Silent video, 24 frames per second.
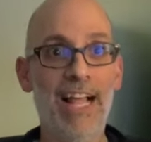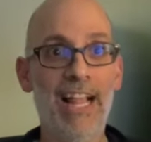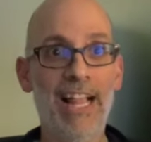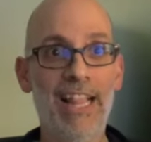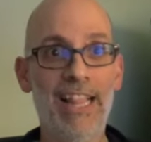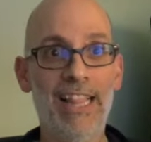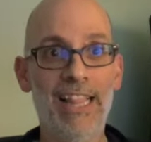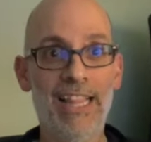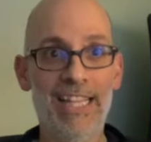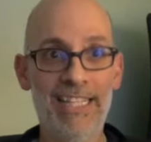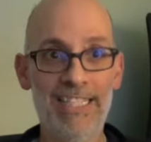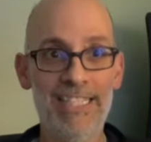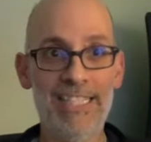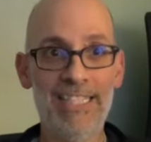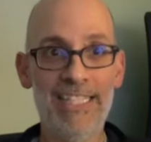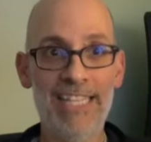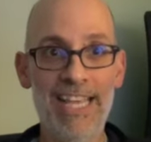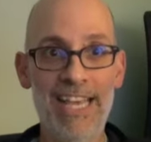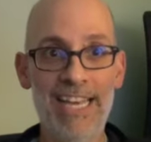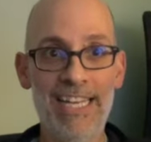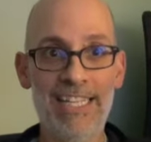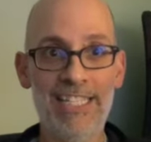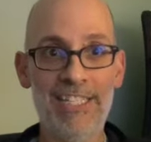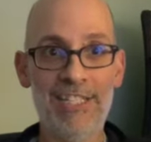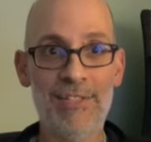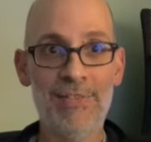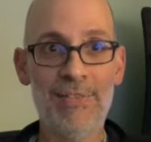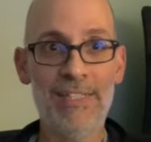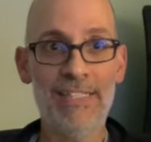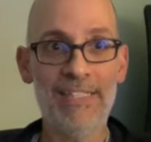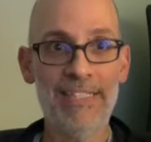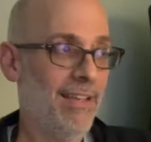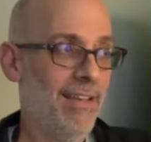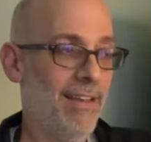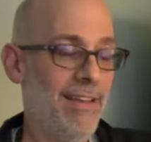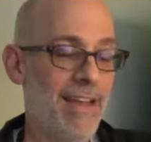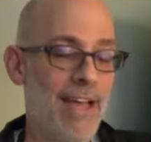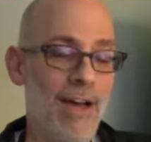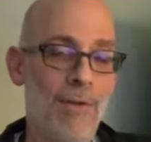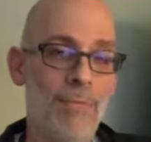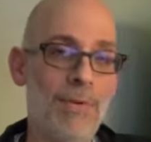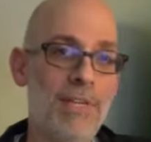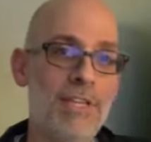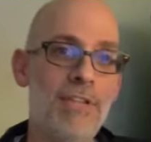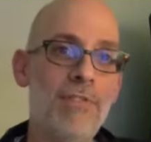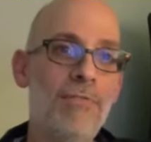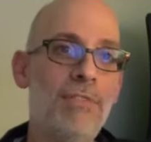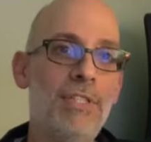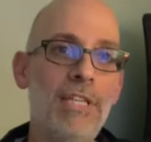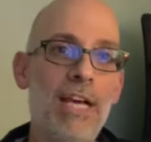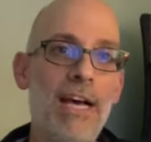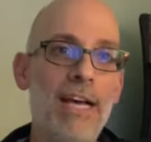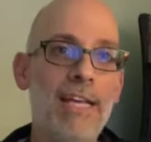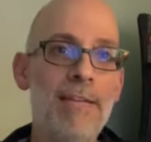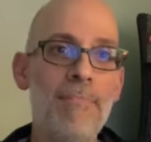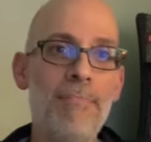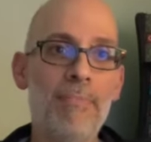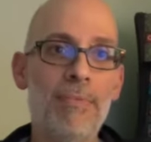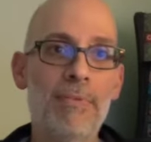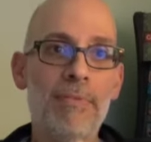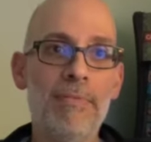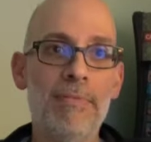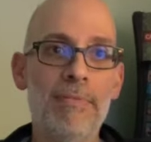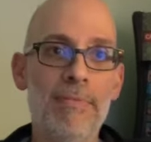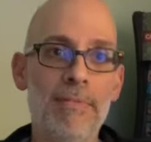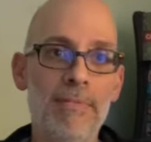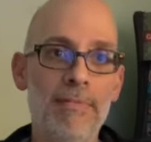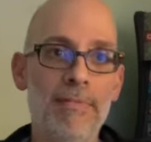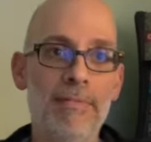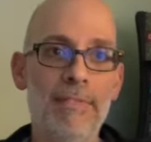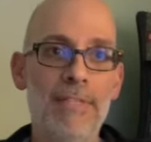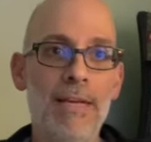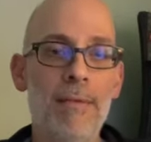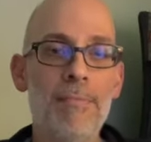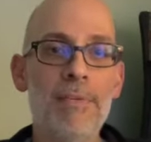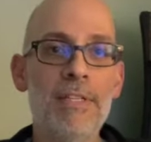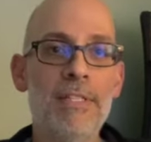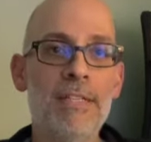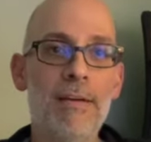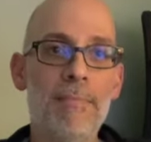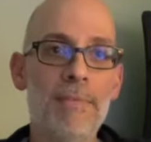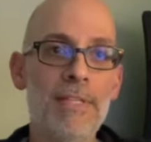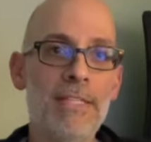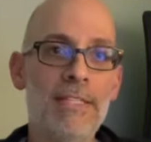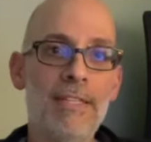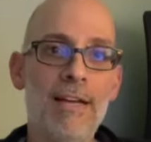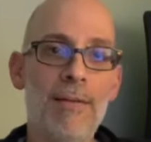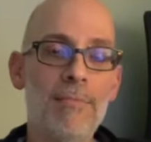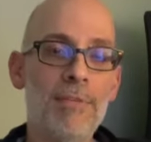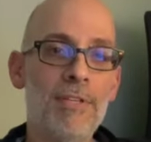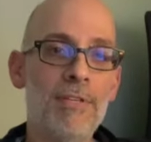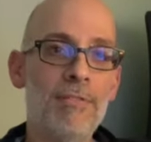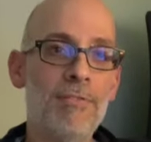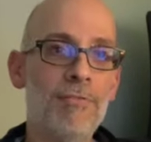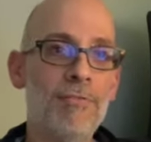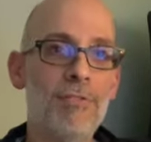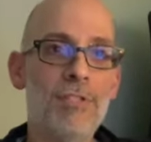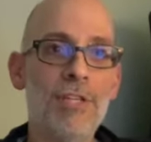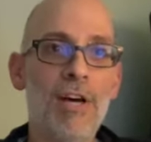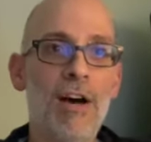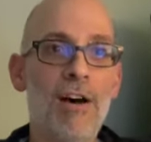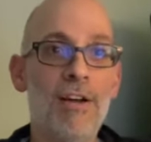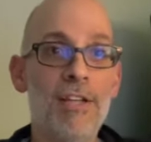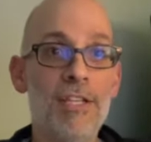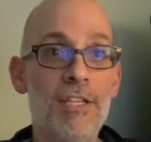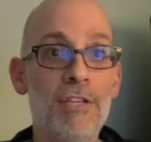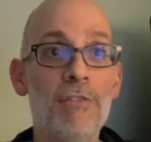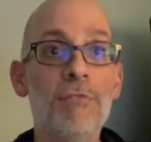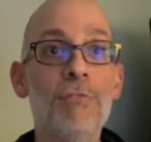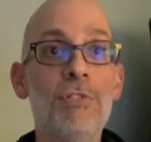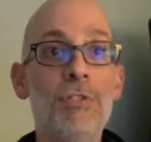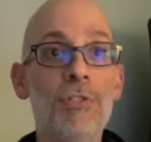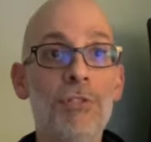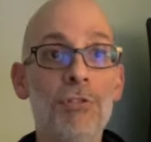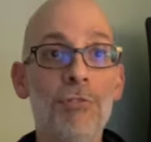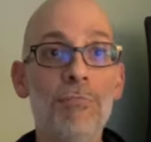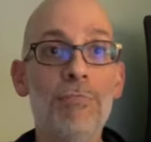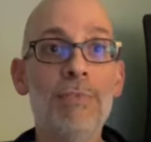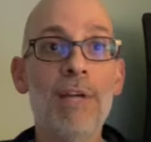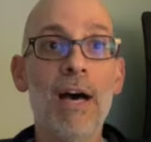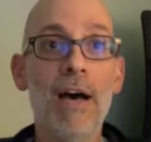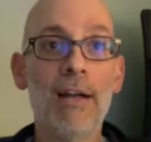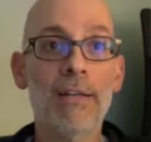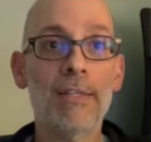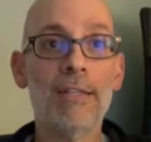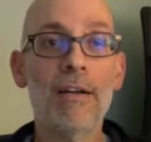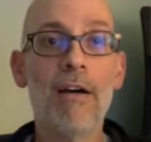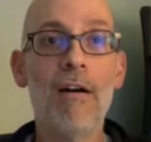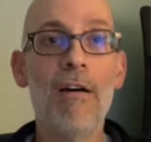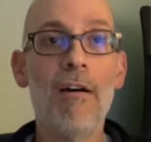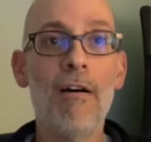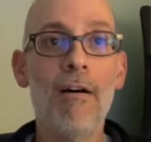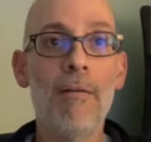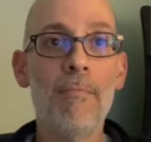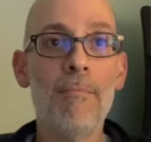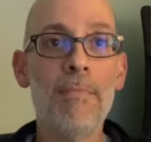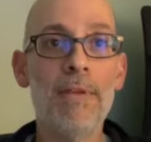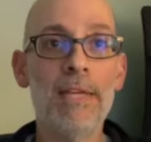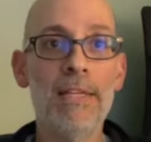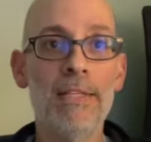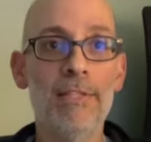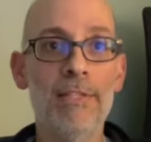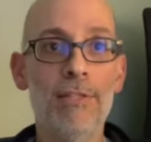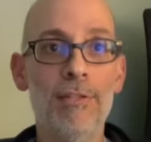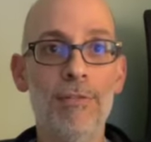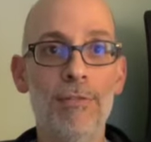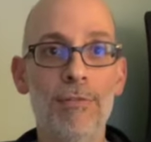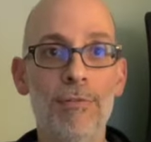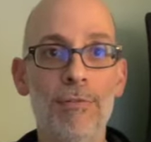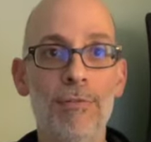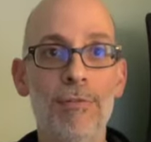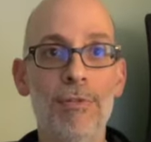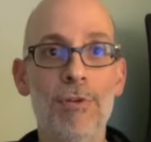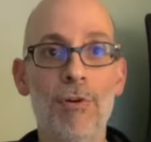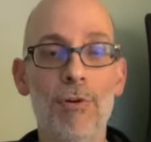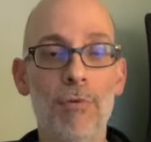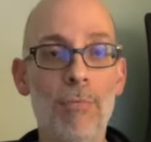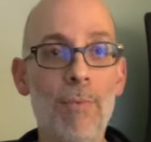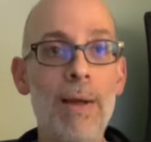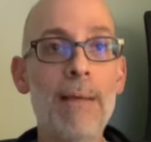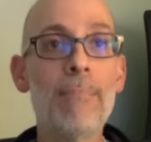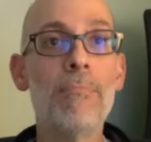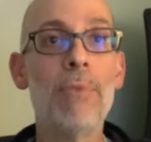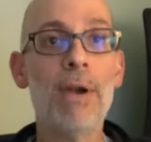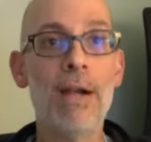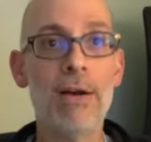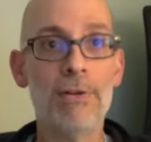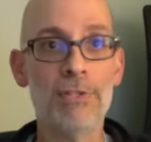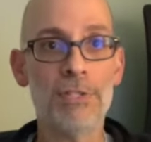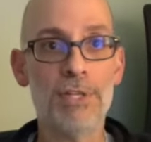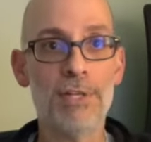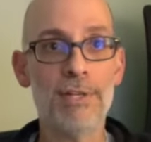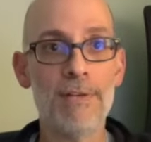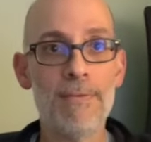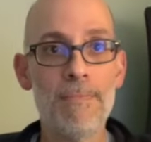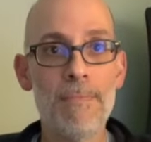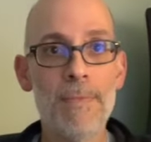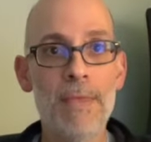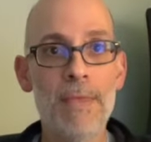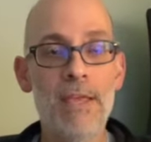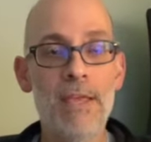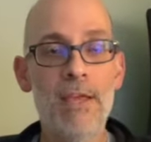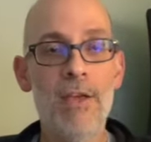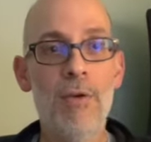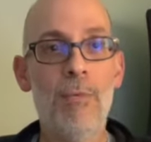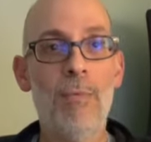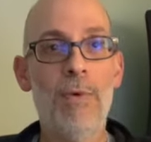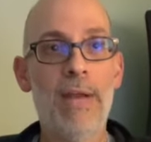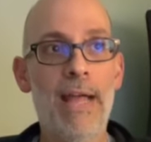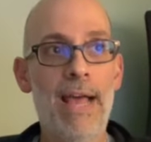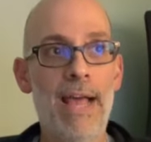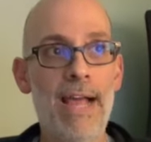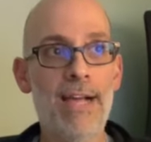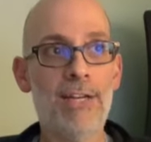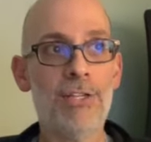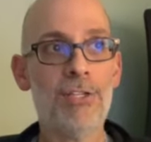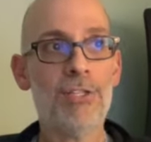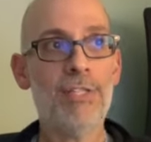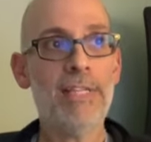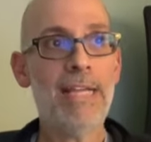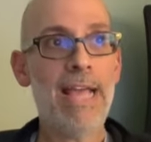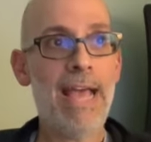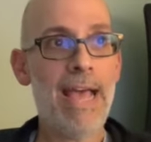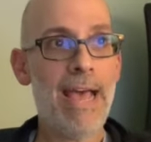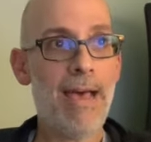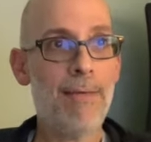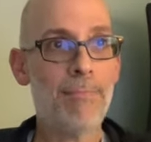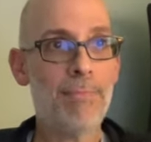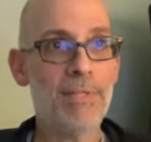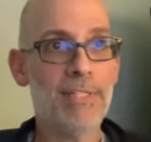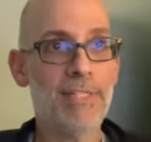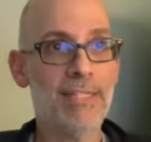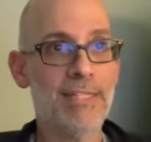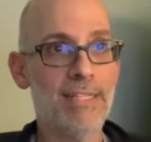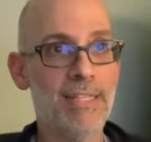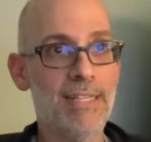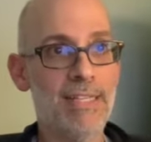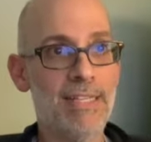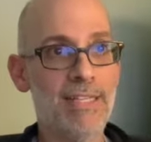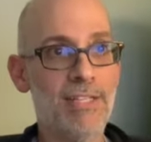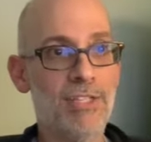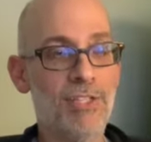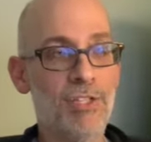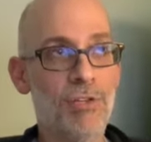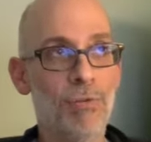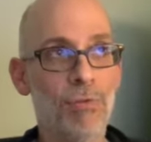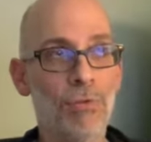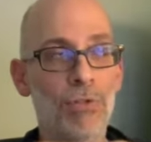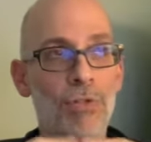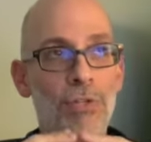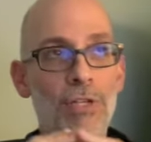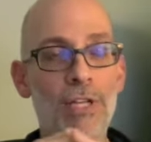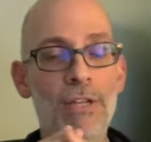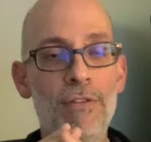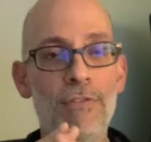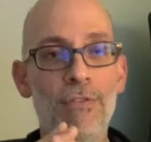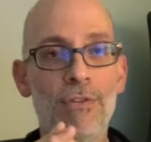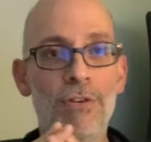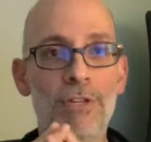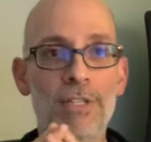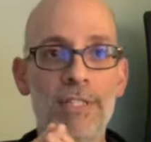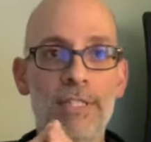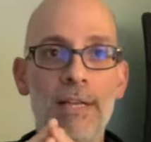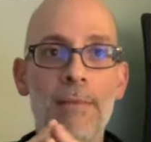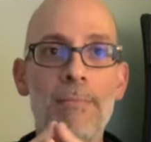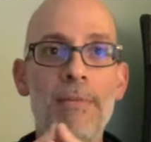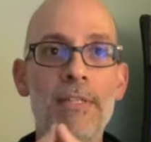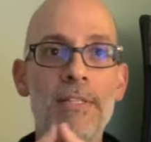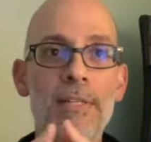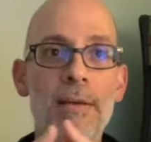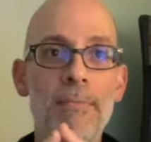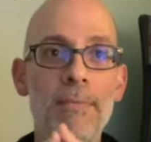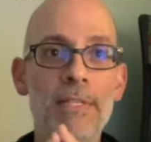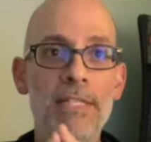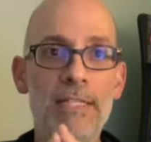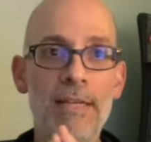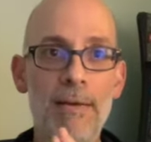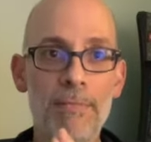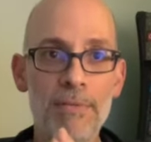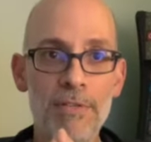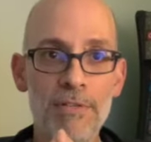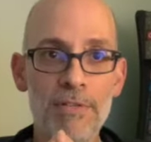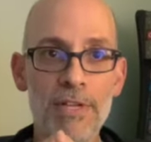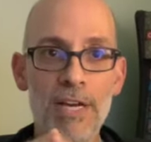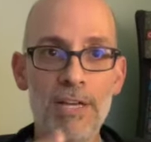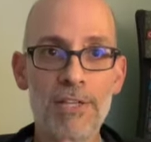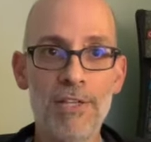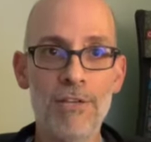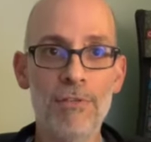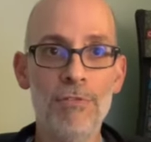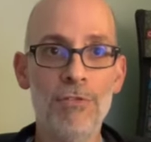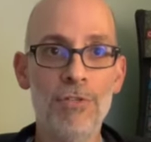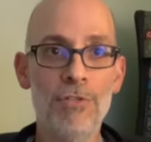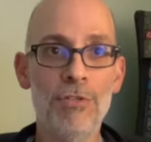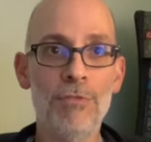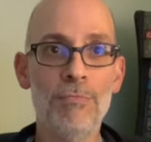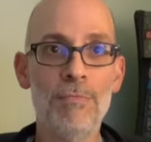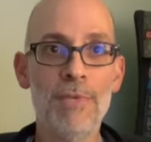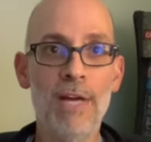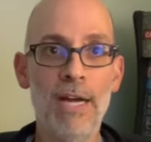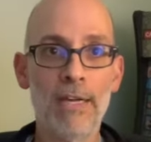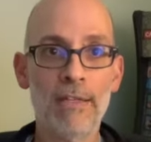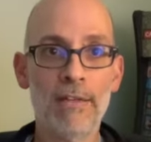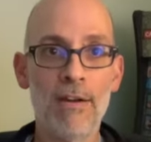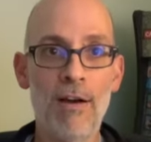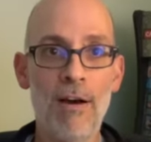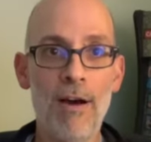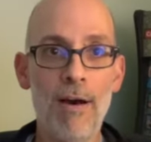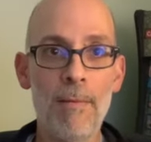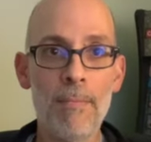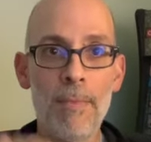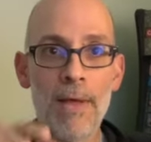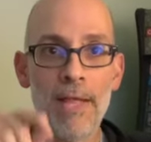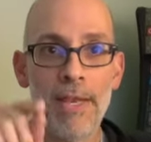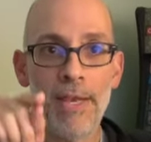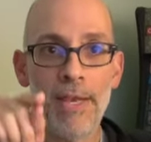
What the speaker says: Well, let's get into it. Now, when you type www.youtube.com into your web browser, what actually happens is you're looking for www.youtube.com